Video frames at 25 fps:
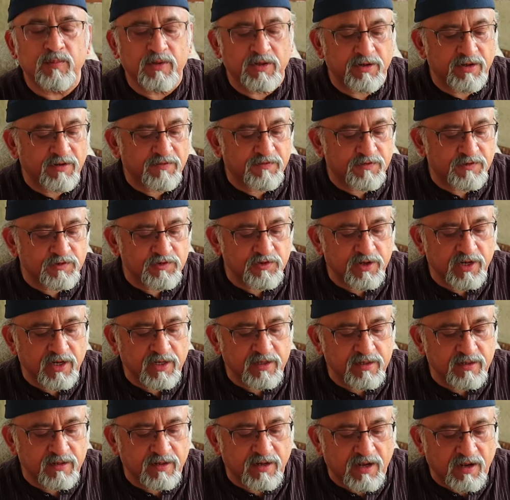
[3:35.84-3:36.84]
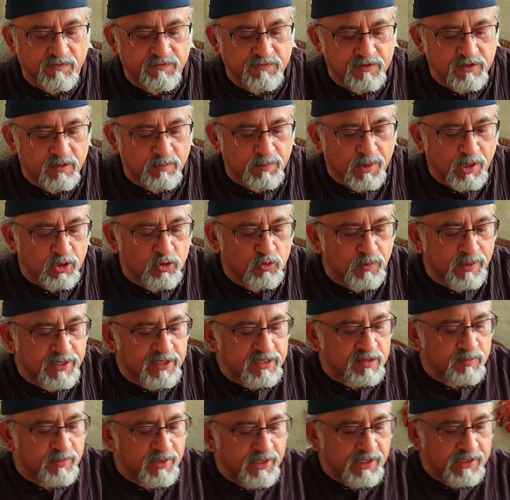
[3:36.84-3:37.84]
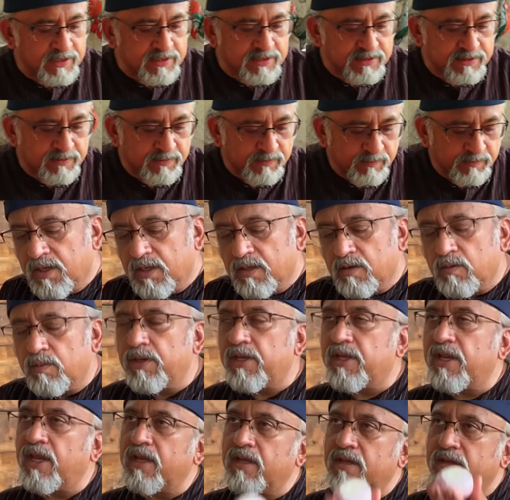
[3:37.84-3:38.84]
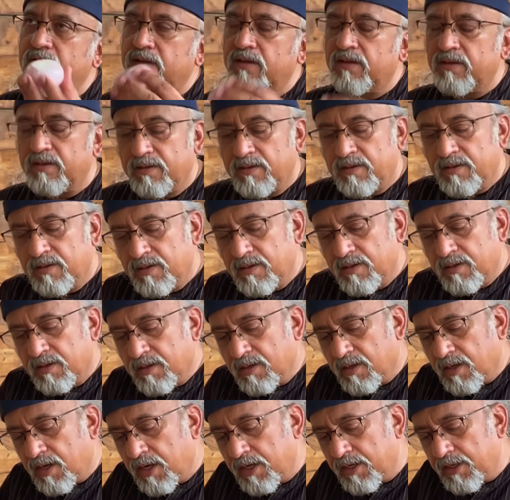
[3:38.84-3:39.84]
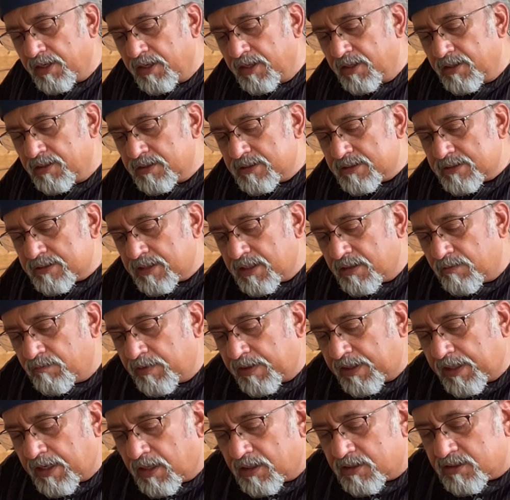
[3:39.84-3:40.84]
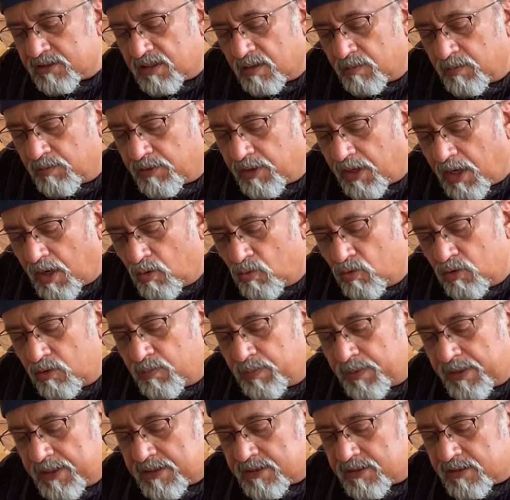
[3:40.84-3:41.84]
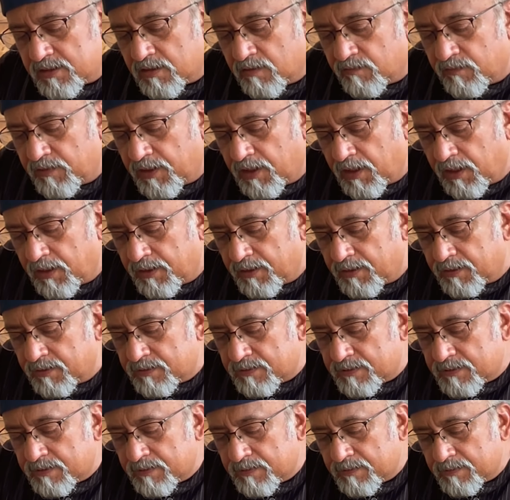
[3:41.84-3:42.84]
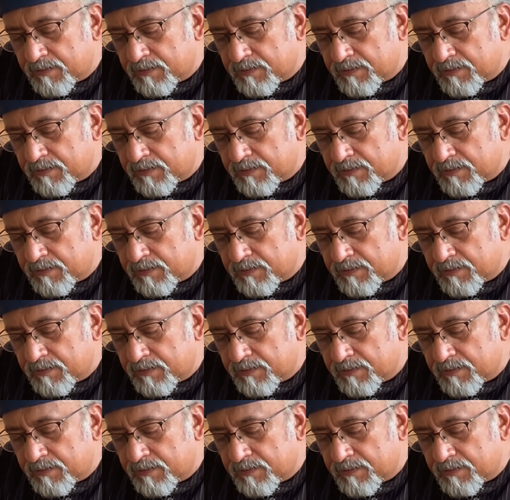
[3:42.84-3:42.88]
the refrigerator after about 20 minutes. We take onions and we cut some round pieces of the onions.